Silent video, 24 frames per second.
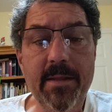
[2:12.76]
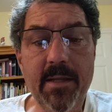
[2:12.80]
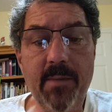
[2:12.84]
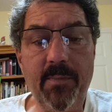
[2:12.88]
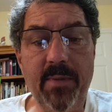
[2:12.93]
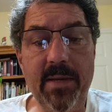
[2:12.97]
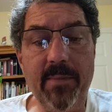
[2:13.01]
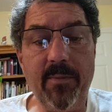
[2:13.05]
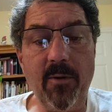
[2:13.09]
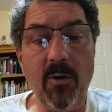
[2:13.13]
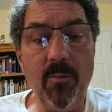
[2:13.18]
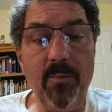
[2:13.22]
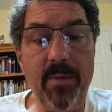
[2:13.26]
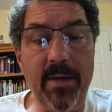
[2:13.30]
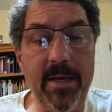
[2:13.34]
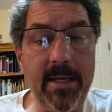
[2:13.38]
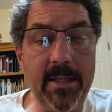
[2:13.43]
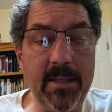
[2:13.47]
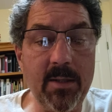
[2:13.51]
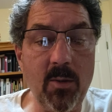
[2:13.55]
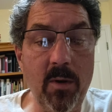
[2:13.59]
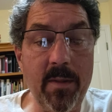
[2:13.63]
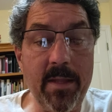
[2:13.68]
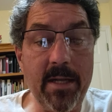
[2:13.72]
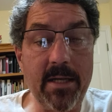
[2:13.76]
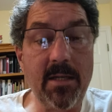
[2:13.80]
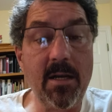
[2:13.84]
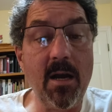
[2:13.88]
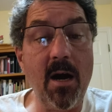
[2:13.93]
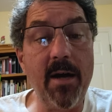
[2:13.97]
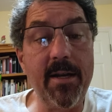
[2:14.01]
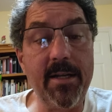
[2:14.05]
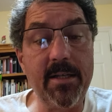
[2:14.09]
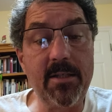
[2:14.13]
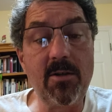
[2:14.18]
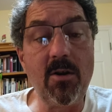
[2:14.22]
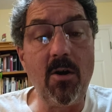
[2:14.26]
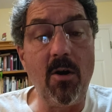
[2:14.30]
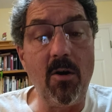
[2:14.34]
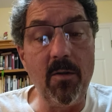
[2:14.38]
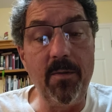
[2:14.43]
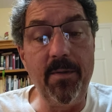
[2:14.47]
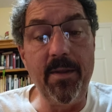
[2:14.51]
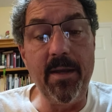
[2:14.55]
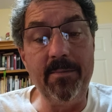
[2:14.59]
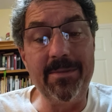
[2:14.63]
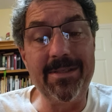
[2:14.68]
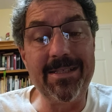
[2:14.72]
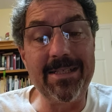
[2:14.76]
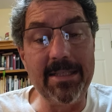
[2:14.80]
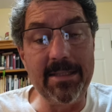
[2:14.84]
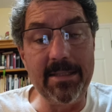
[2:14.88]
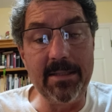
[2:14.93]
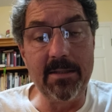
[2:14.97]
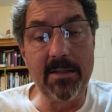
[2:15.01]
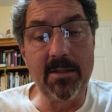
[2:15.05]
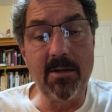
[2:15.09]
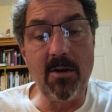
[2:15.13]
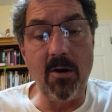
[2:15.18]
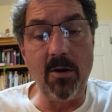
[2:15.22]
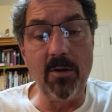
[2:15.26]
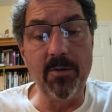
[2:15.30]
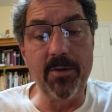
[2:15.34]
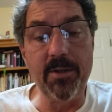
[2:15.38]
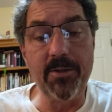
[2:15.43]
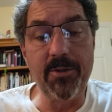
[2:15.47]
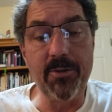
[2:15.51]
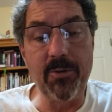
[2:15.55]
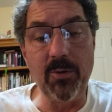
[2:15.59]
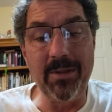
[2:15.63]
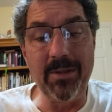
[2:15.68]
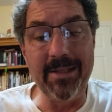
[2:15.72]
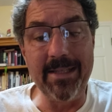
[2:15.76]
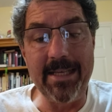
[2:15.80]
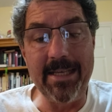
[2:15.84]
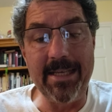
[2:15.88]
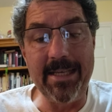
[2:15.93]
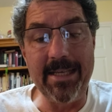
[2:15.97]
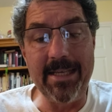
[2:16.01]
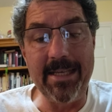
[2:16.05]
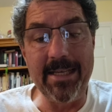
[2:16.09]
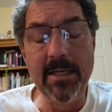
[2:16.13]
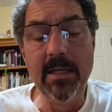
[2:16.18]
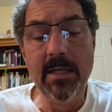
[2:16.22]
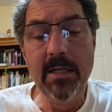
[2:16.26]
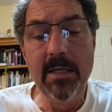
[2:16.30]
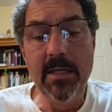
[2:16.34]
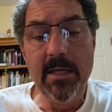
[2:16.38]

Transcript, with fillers: the people, being the one that God had called them to called to lead